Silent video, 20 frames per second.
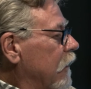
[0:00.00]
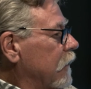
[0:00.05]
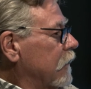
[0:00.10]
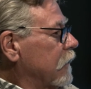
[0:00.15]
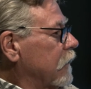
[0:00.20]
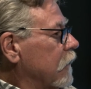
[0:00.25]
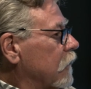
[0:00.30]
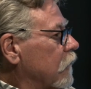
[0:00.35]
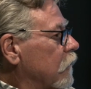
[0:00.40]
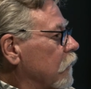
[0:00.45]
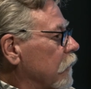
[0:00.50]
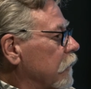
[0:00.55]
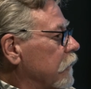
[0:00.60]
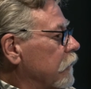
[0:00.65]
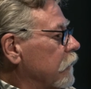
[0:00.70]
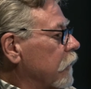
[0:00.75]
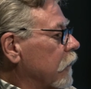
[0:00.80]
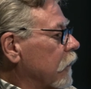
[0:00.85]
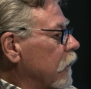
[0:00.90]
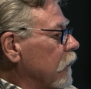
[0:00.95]
think we're
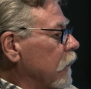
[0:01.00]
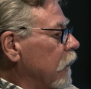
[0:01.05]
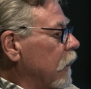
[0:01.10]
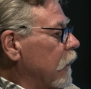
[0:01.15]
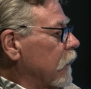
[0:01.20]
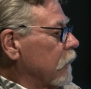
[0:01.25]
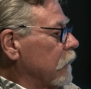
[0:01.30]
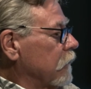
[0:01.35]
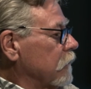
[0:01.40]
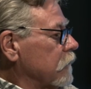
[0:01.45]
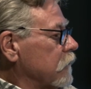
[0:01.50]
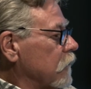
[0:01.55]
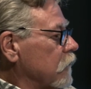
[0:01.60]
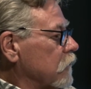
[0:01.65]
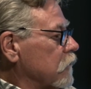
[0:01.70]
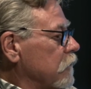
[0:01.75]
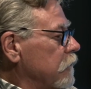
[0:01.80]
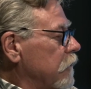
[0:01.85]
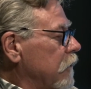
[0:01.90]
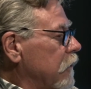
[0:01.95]
doing a lot on
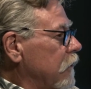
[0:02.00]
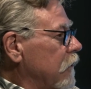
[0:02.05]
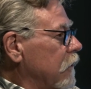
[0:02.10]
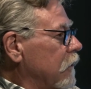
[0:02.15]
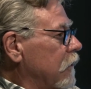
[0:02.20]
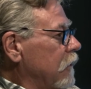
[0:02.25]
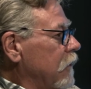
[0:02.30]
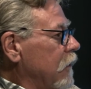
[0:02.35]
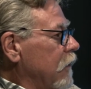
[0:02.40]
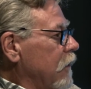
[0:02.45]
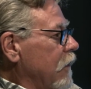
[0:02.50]
social media,